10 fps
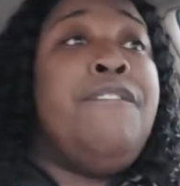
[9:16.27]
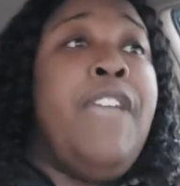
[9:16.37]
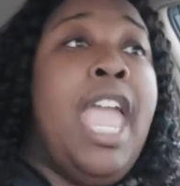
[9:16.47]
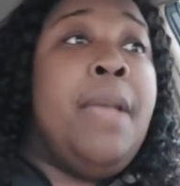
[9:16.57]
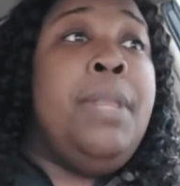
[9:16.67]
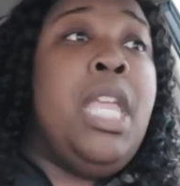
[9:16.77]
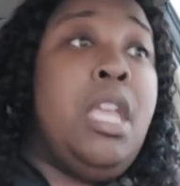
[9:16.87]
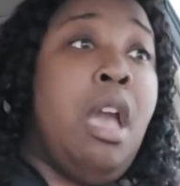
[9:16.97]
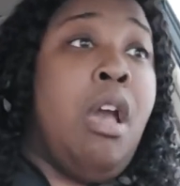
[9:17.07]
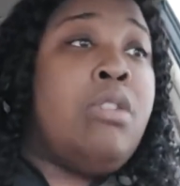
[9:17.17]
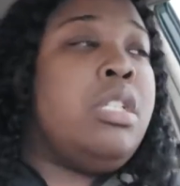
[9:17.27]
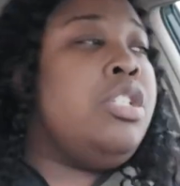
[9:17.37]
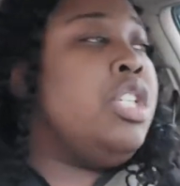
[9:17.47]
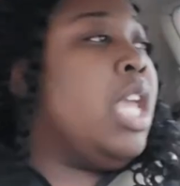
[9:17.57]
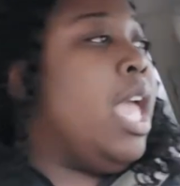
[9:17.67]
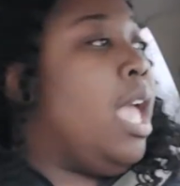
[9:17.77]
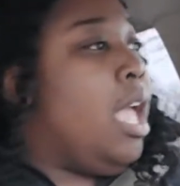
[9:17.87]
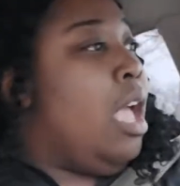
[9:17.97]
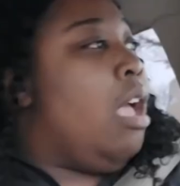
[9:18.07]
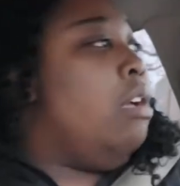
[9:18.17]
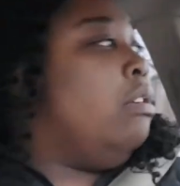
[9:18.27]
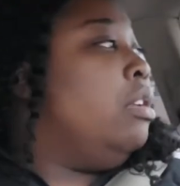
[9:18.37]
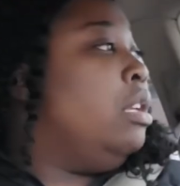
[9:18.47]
family goes, child,